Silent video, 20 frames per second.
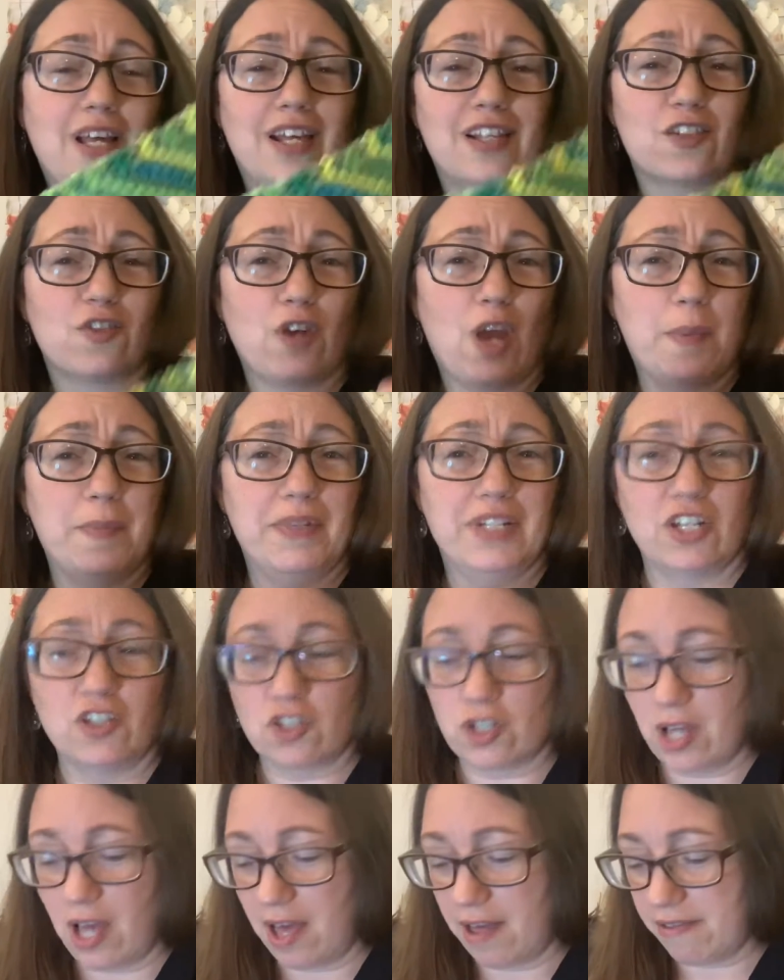of a scrappy
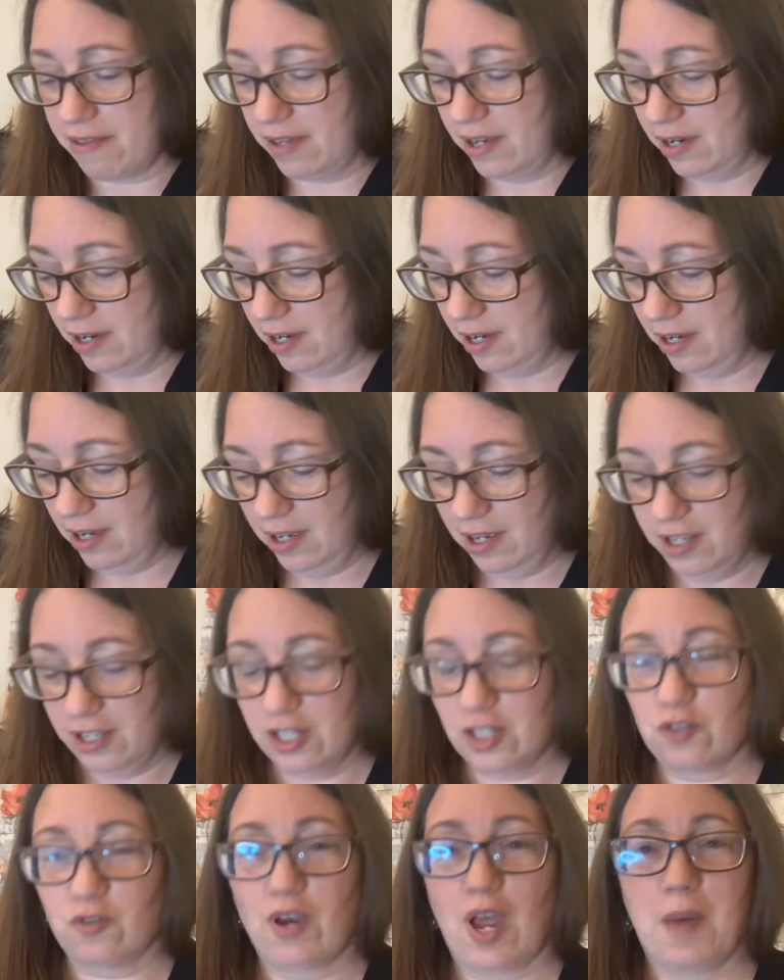dishcloth,
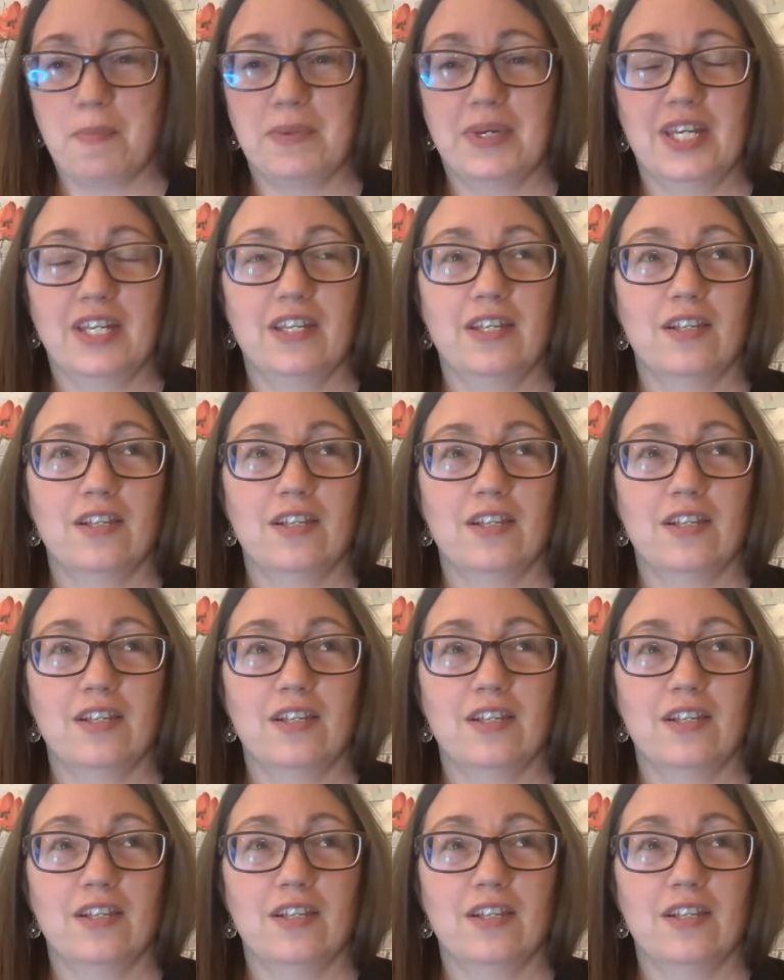scrappy